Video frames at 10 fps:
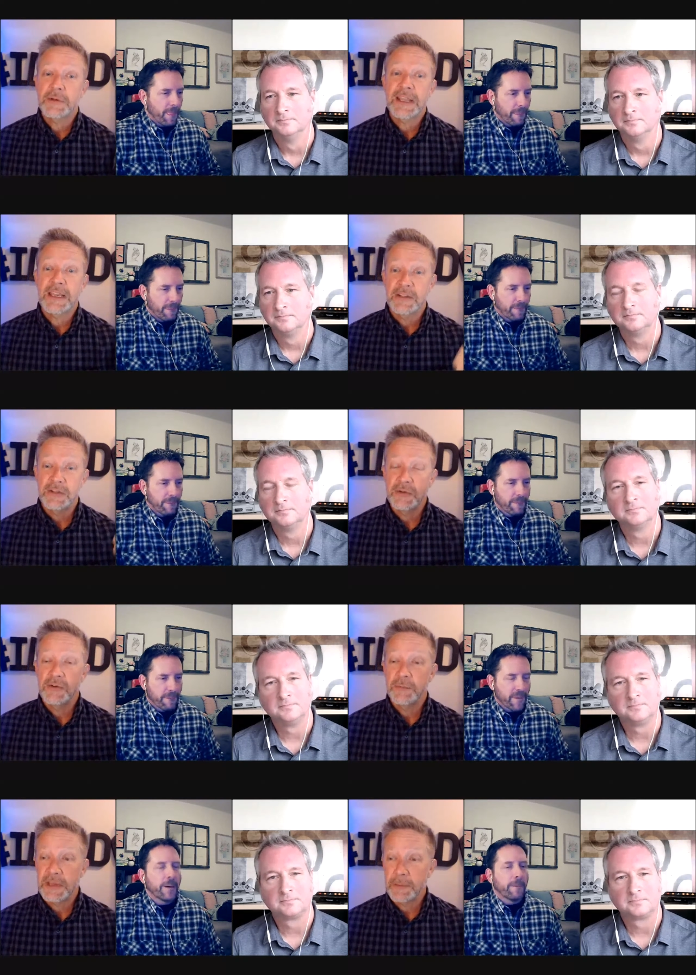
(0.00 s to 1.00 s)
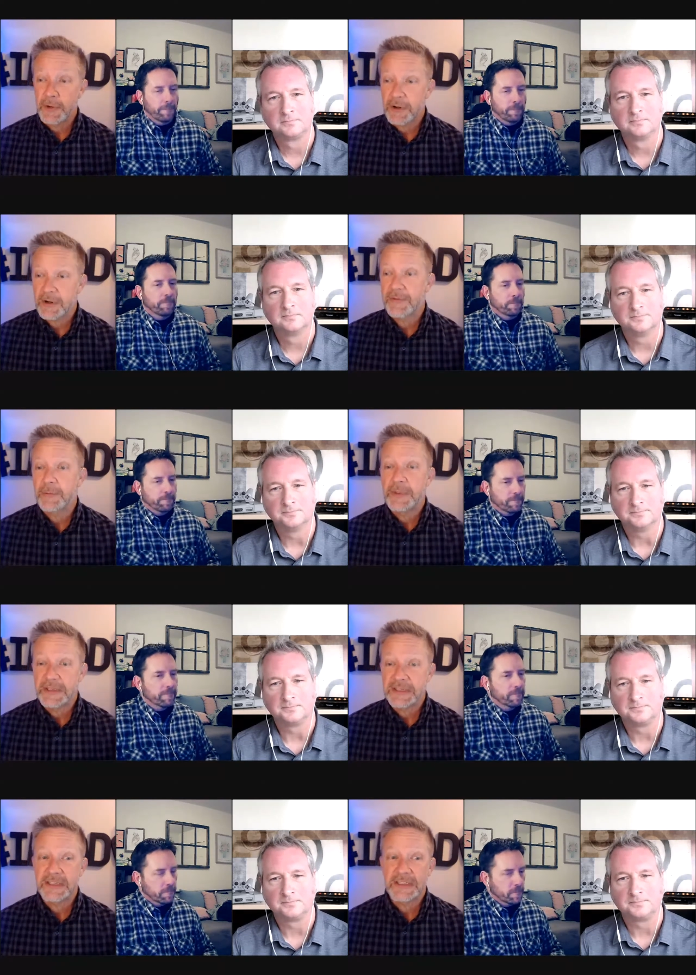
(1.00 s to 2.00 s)
Speaker 1: would like to do to be a part of the
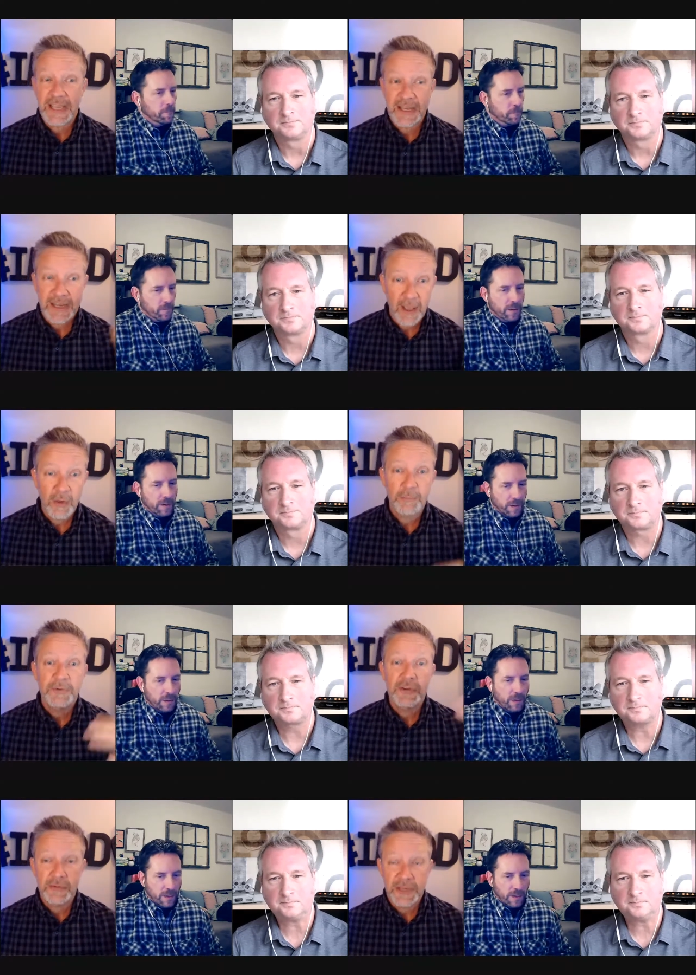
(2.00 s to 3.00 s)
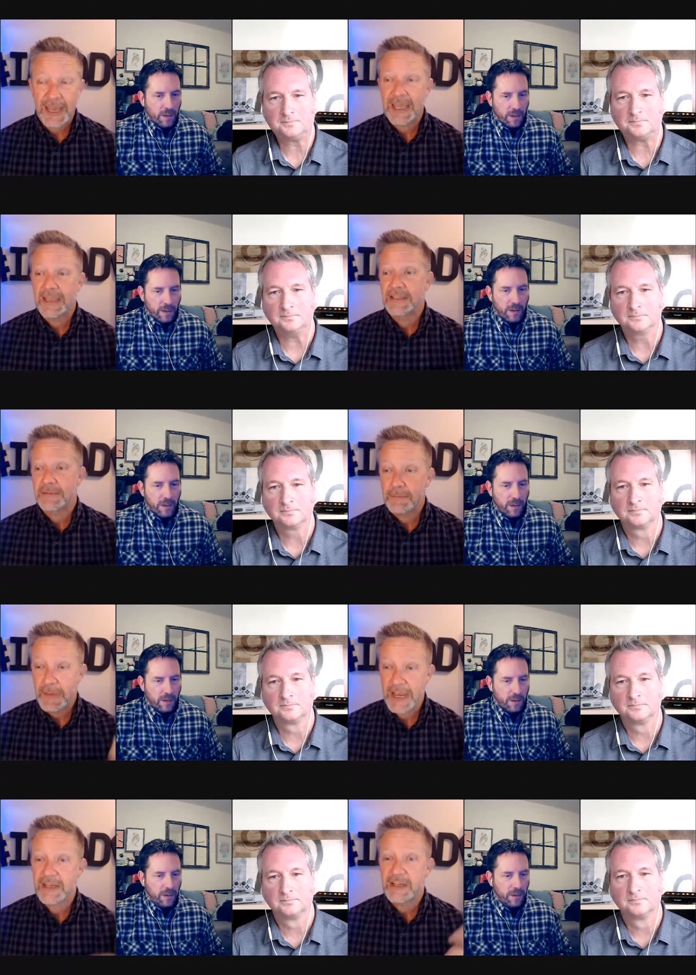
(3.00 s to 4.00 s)
business and help you guys
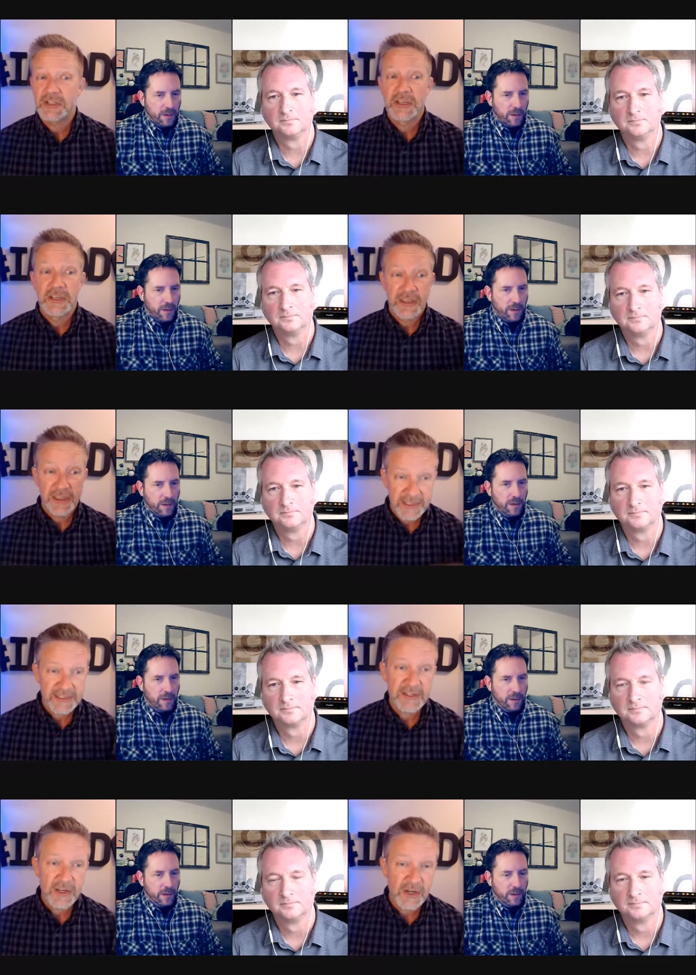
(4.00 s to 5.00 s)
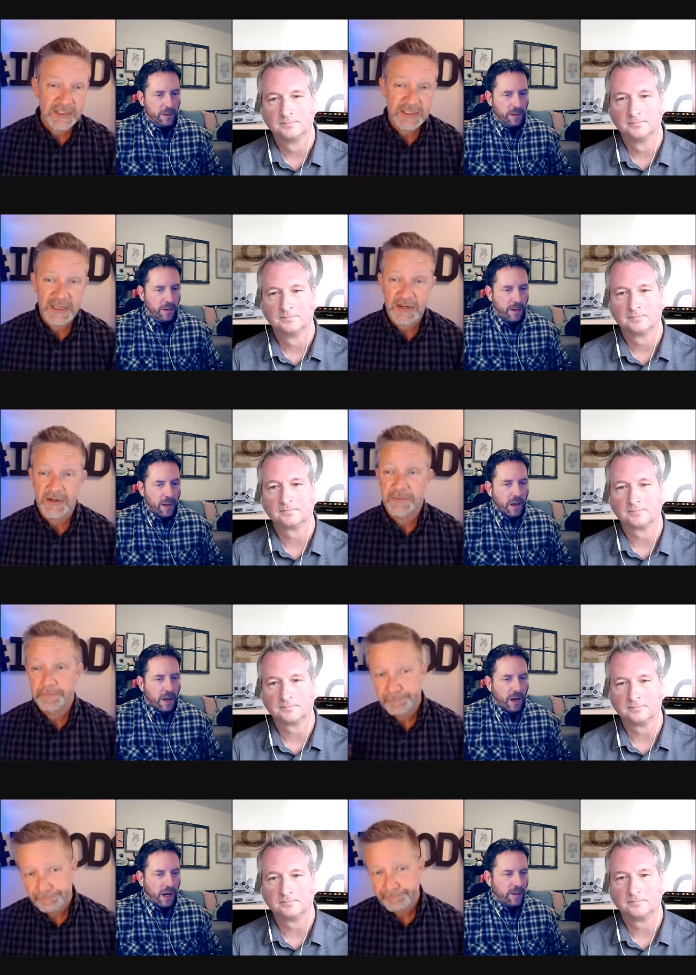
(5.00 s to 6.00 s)
manage this cost center.
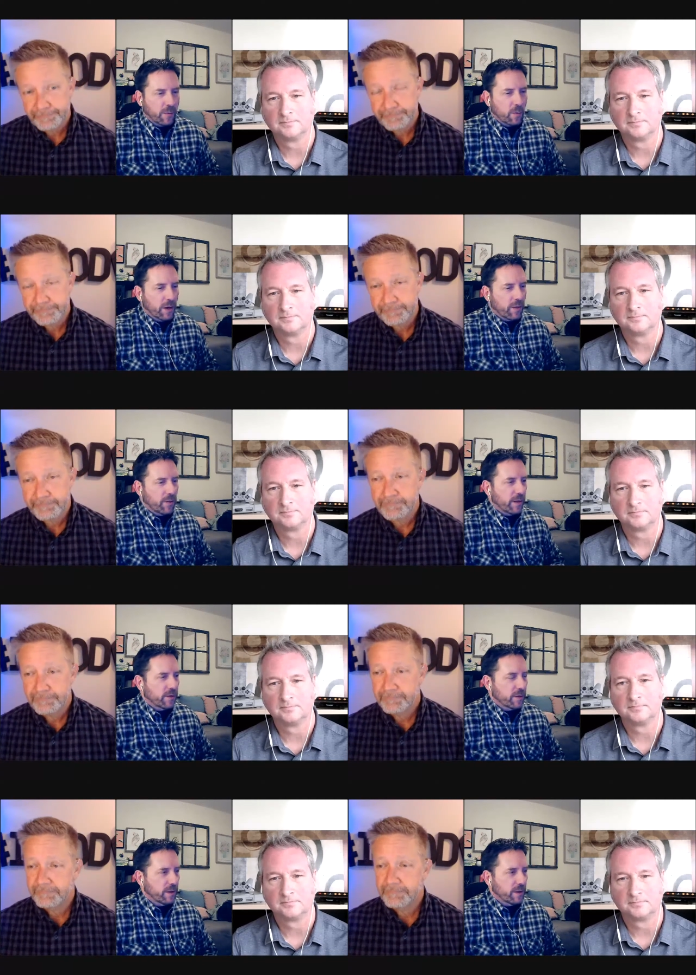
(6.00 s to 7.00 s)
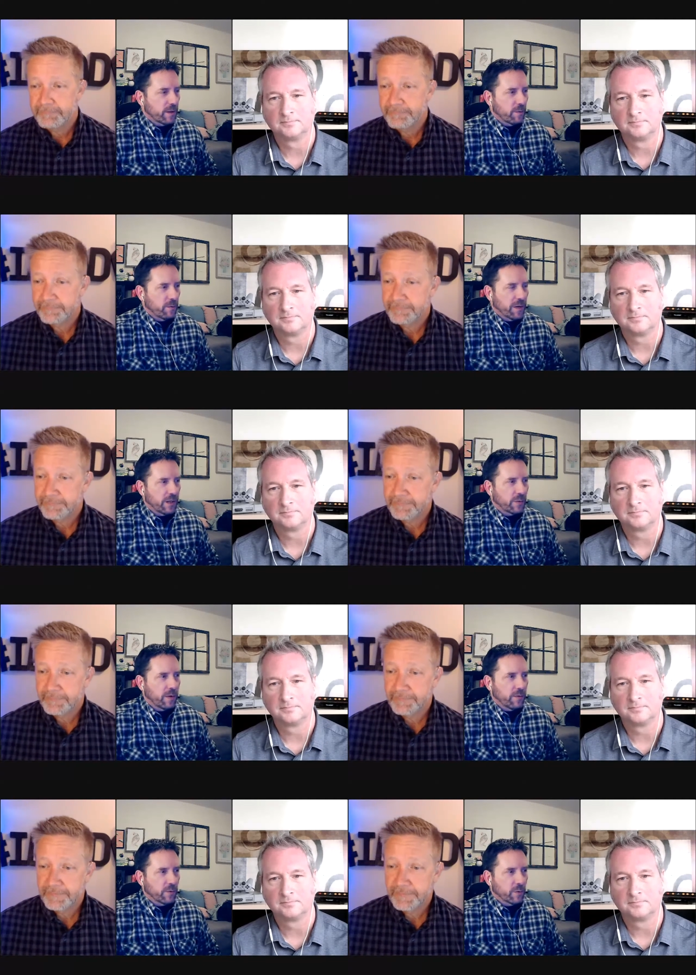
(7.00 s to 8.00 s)
Speaker 2: I think one of the things that it reminds me
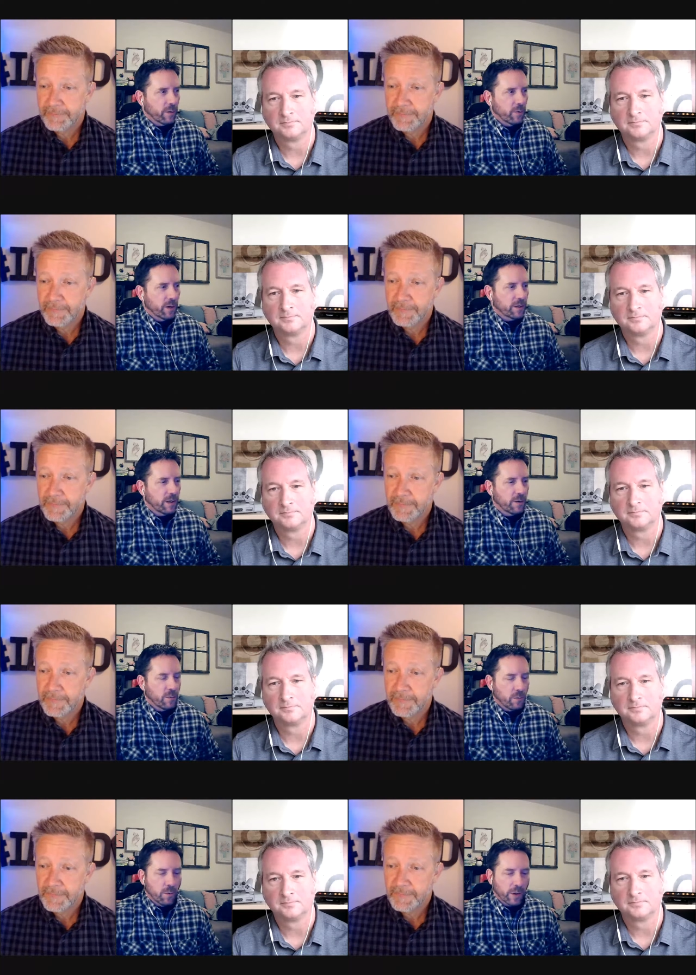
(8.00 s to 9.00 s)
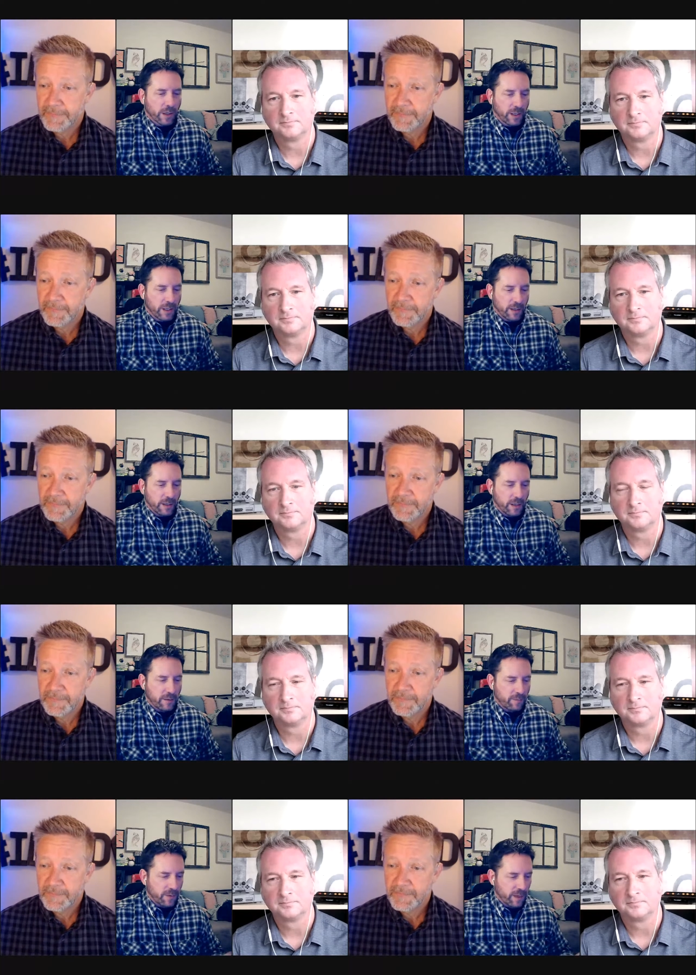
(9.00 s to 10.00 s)
of is when I went to work in the
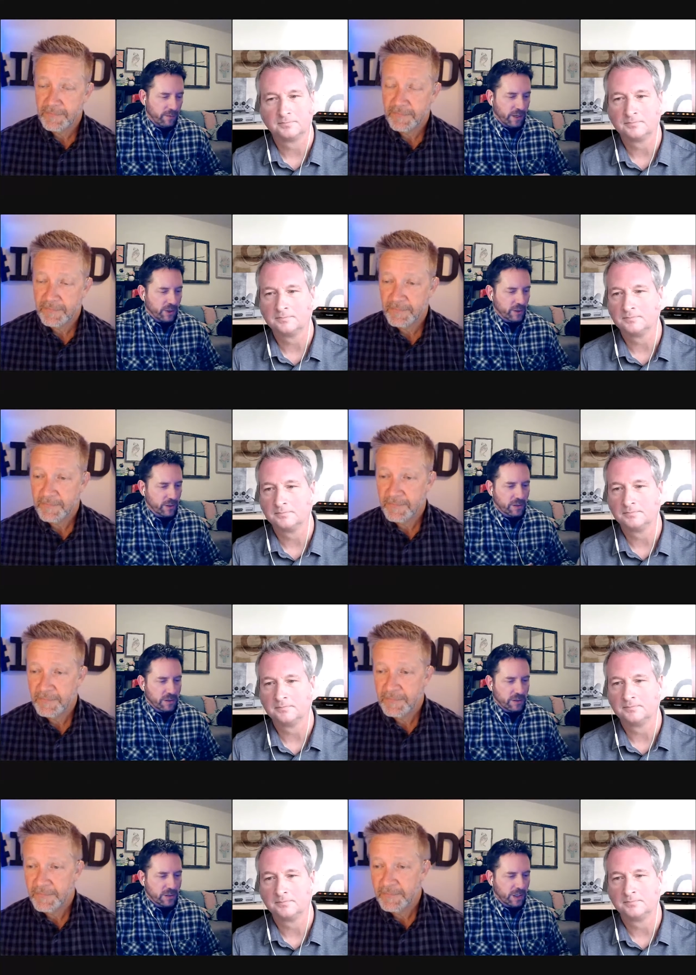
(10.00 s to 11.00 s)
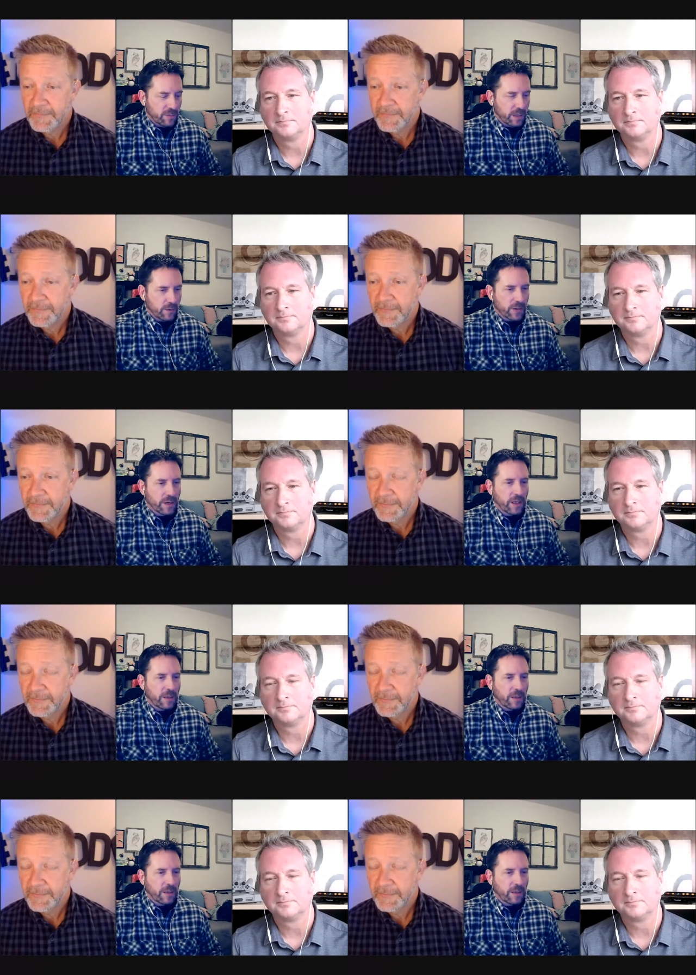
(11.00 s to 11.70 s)
innovation team that I was on at